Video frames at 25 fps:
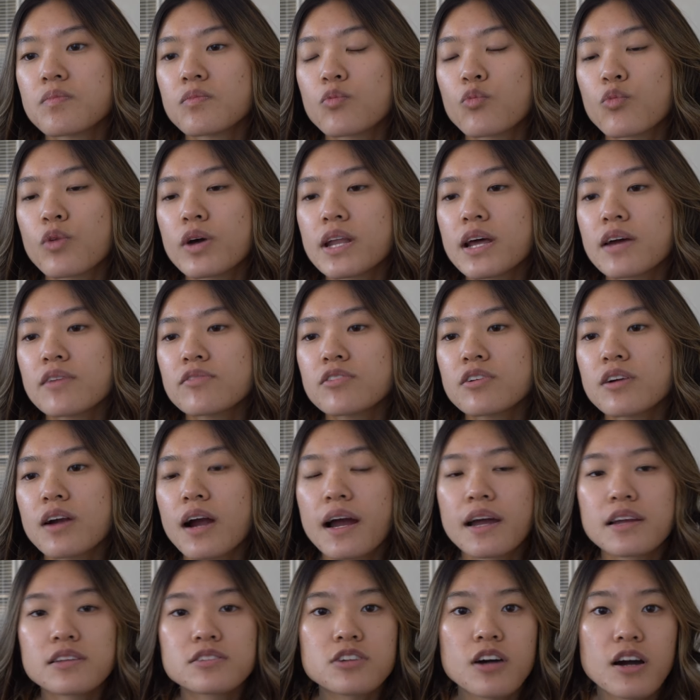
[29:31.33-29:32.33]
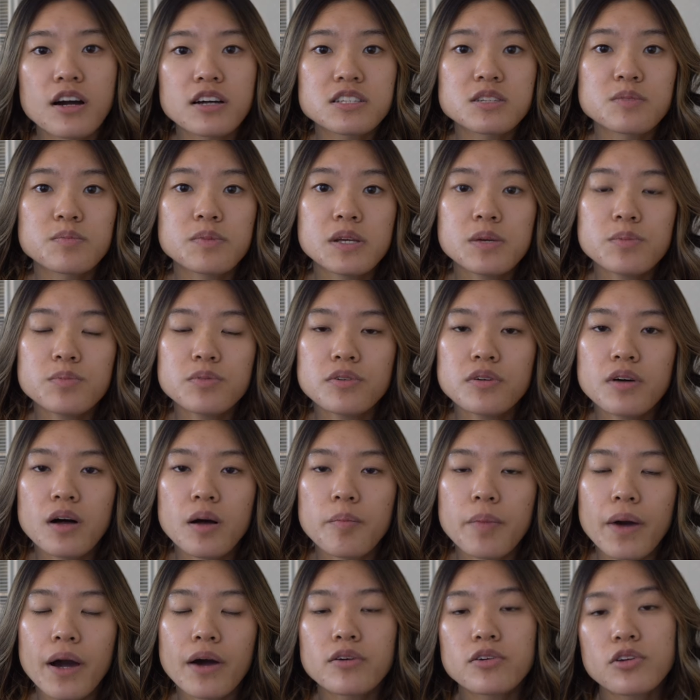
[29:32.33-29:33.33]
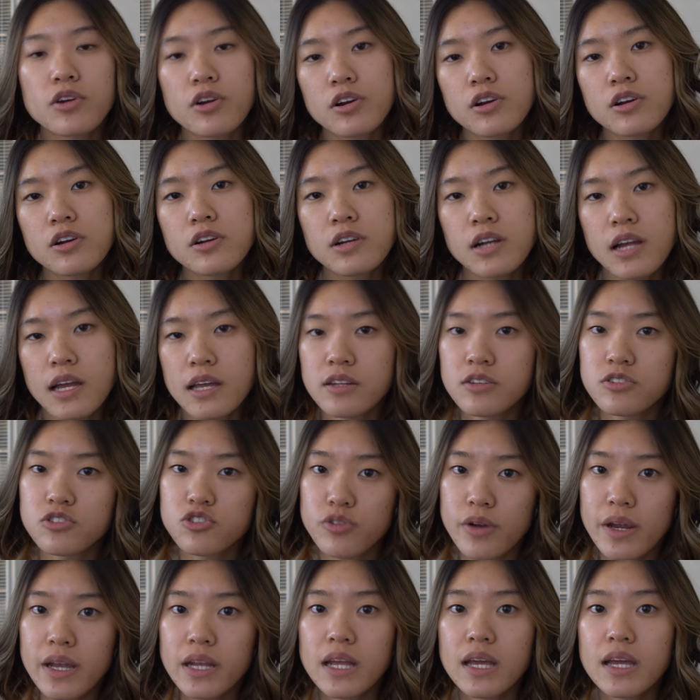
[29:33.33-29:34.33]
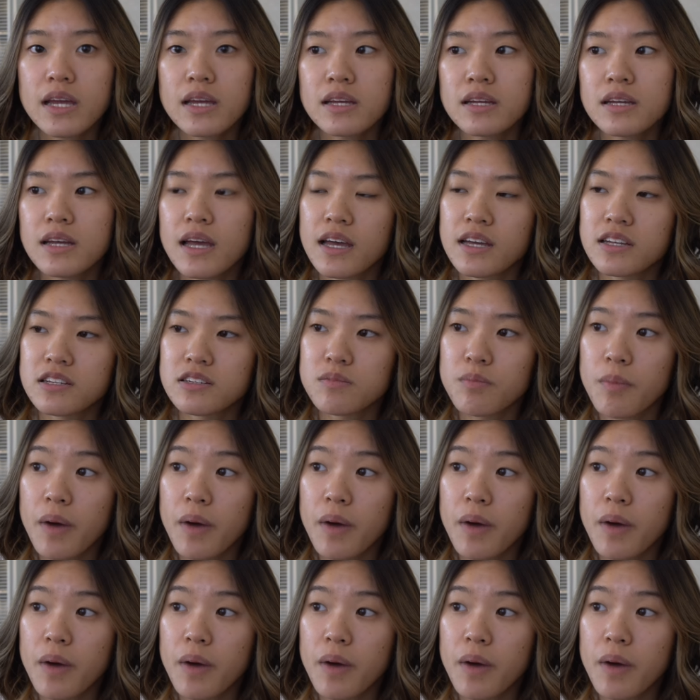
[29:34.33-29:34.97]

whenever I talk to people about her and training and